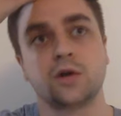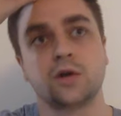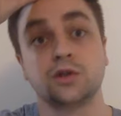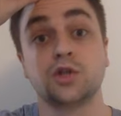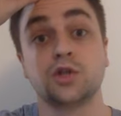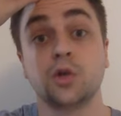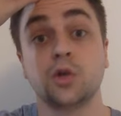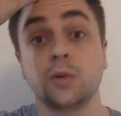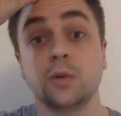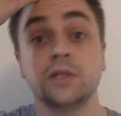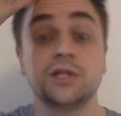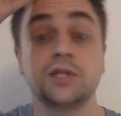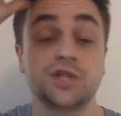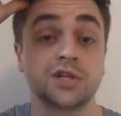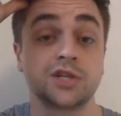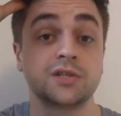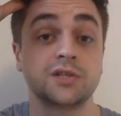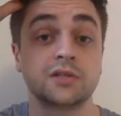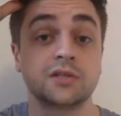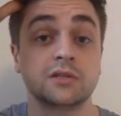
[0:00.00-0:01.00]
2
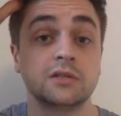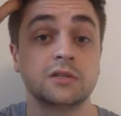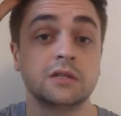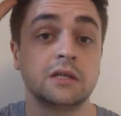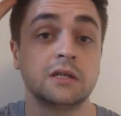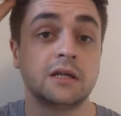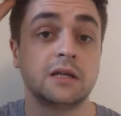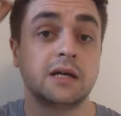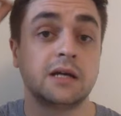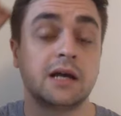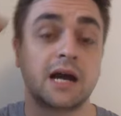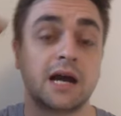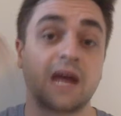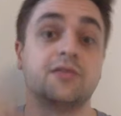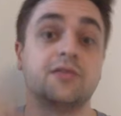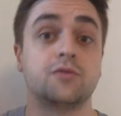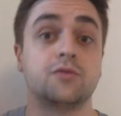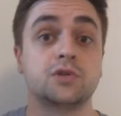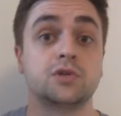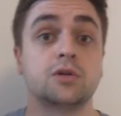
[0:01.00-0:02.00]
integers, and
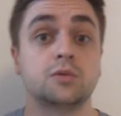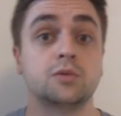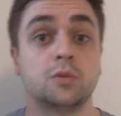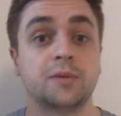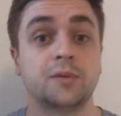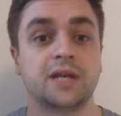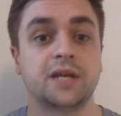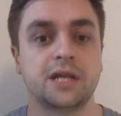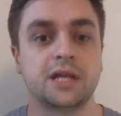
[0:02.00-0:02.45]
the result will be an